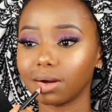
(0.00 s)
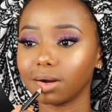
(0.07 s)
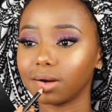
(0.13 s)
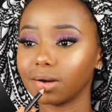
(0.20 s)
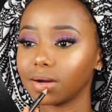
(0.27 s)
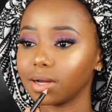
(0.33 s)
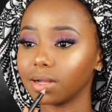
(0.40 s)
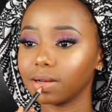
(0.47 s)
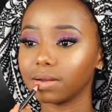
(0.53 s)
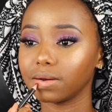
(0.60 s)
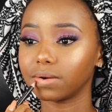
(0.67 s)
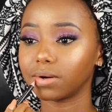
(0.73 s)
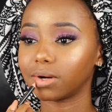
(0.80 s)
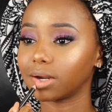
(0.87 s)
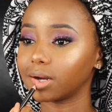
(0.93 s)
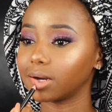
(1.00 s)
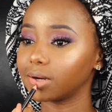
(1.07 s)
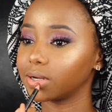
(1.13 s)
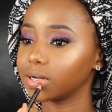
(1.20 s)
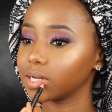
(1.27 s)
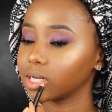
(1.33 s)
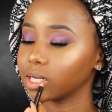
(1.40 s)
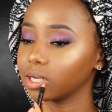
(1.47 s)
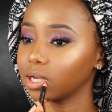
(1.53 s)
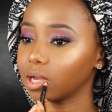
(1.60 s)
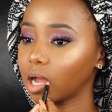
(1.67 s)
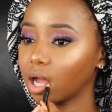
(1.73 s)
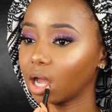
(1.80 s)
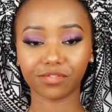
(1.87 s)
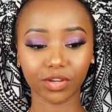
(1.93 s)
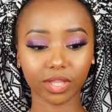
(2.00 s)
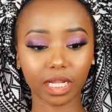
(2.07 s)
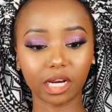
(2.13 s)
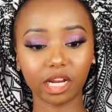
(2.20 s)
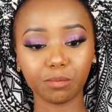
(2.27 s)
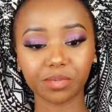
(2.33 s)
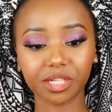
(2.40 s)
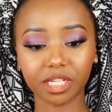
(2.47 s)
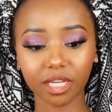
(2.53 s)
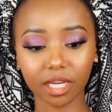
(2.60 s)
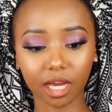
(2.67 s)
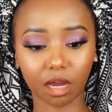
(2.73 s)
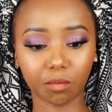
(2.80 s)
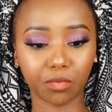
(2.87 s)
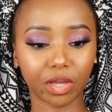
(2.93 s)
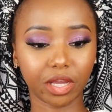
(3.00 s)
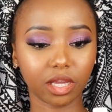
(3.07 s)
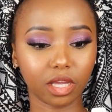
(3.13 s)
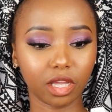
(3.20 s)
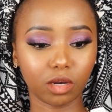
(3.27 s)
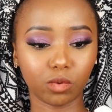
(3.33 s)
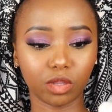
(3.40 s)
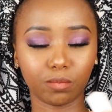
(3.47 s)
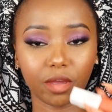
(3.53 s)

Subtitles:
All around. For the lipstick, I'm going in with